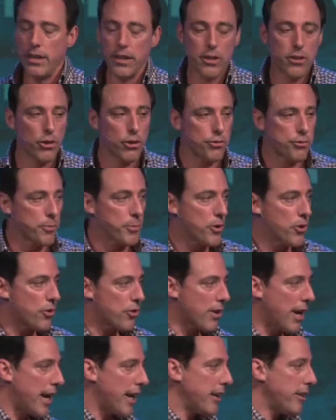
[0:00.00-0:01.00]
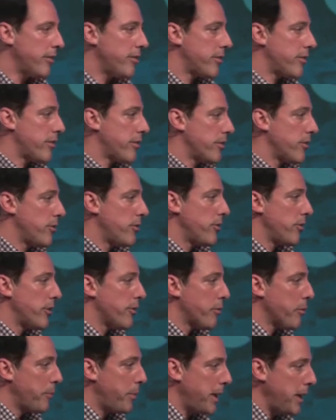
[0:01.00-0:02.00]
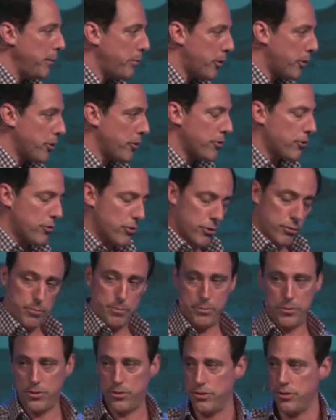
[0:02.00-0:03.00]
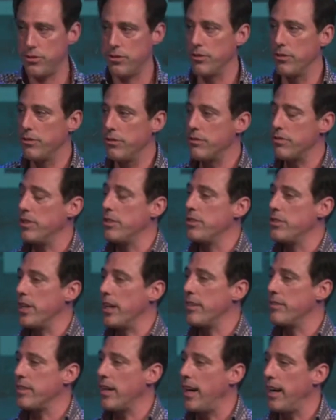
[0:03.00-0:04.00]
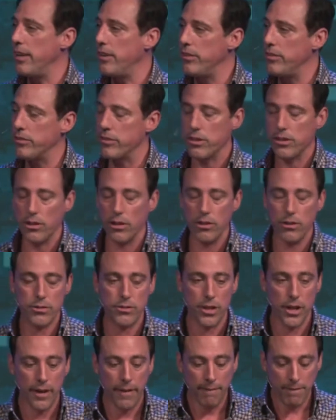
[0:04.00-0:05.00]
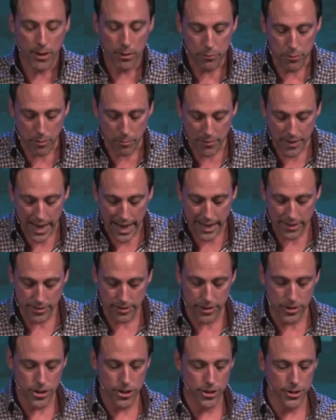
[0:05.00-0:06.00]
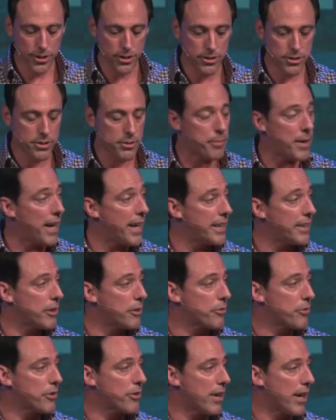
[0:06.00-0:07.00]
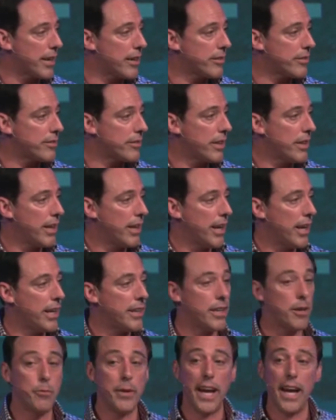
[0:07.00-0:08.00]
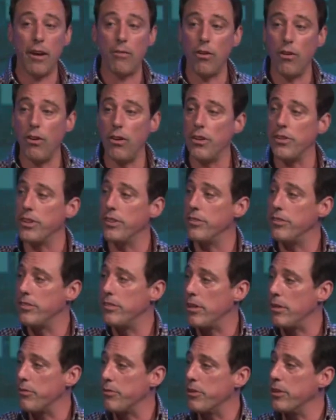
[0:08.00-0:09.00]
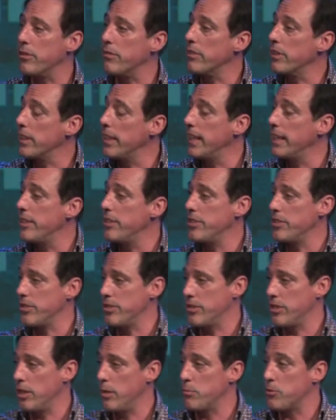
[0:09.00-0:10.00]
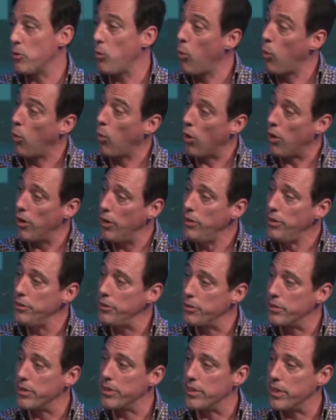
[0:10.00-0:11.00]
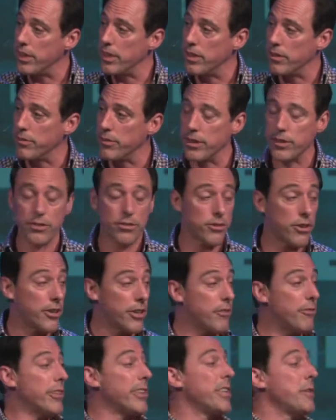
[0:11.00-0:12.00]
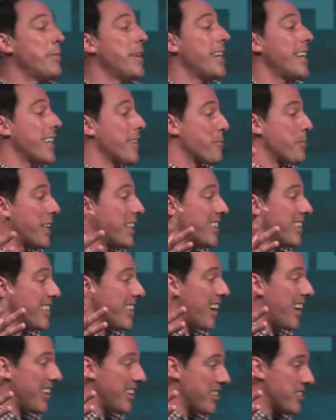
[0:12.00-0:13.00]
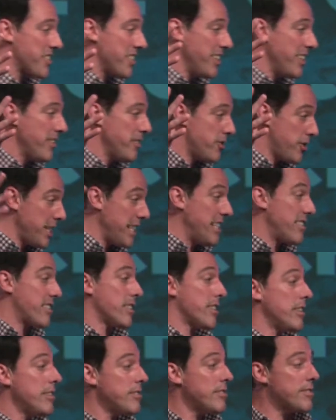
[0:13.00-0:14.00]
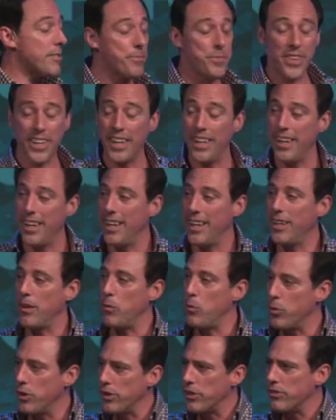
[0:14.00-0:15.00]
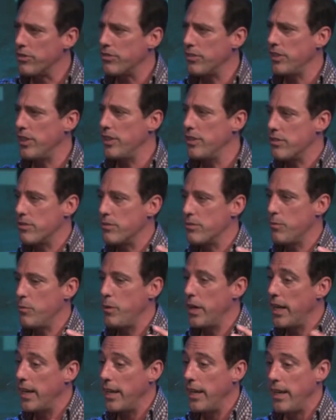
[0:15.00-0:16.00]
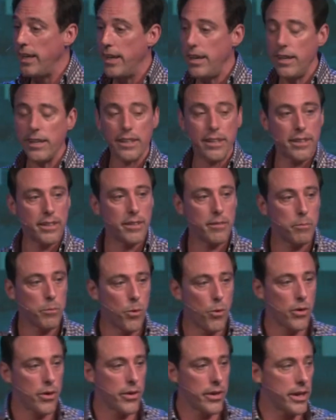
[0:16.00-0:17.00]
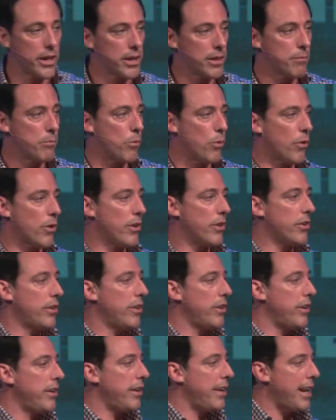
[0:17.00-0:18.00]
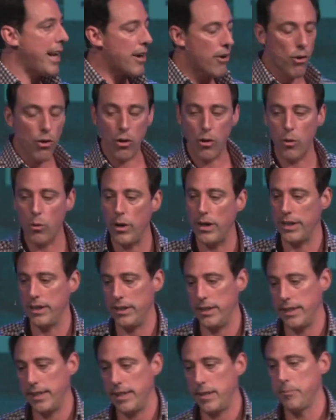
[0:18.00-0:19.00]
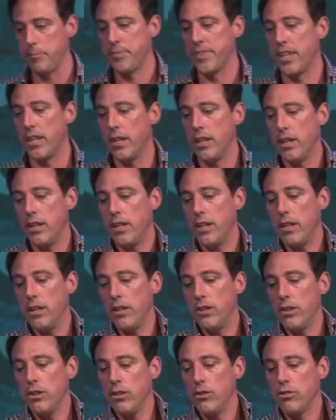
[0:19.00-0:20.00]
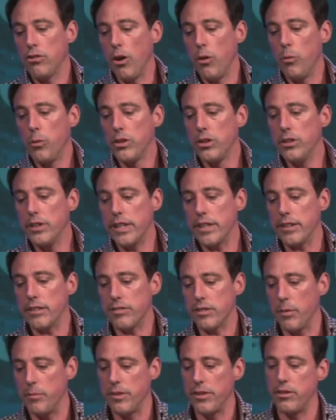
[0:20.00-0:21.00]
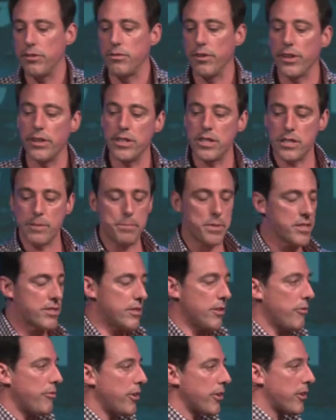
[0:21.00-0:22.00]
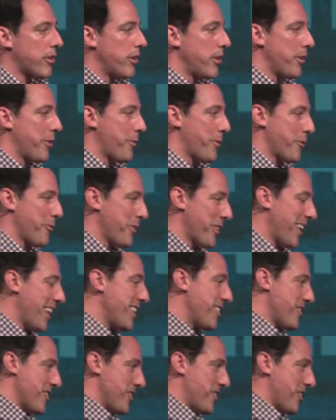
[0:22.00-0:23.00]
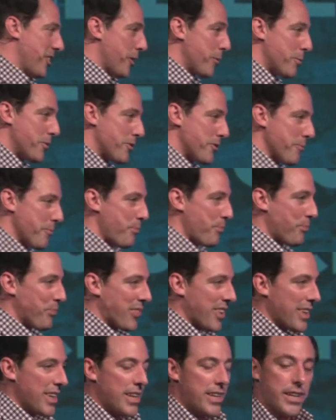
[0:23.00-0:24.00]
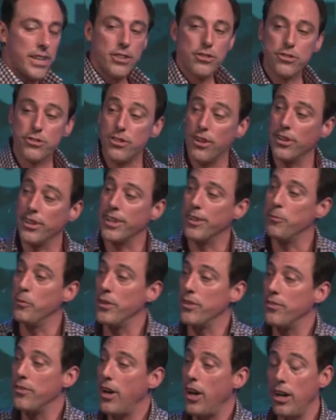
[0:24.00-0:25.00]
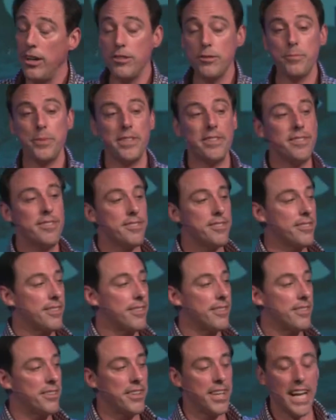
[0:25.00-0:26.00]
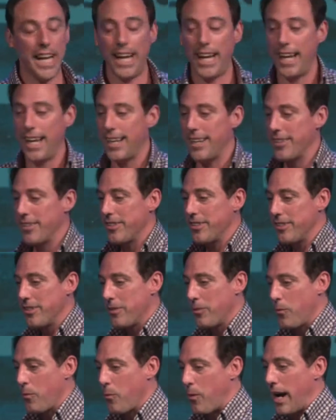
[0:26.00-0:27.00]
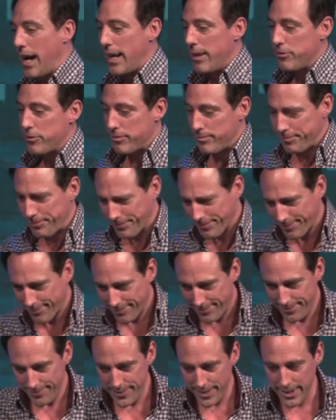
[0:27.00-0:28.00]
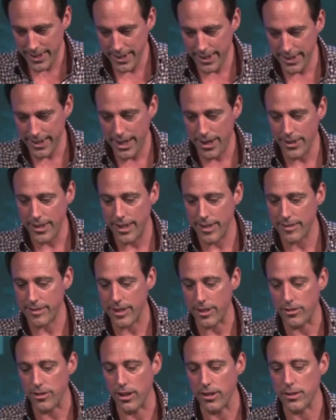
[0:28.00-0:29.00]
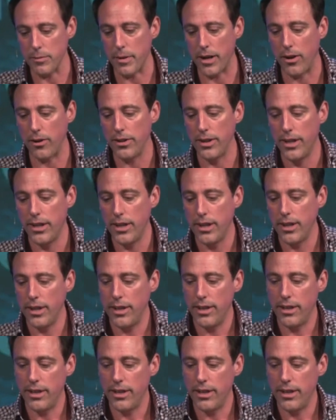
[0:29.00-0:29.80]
And then it goes from Christ to different people groups, Jews and Gentiles. It goes from that to the church, the body of Christ. And then we have all these different relationships. Or you could think of it starting really big, big theology, Jesus, and it works its way in more and more narrowly. So we'll look at some of these very specific relationships, starting with husbands and wives. Now, yes, I talked about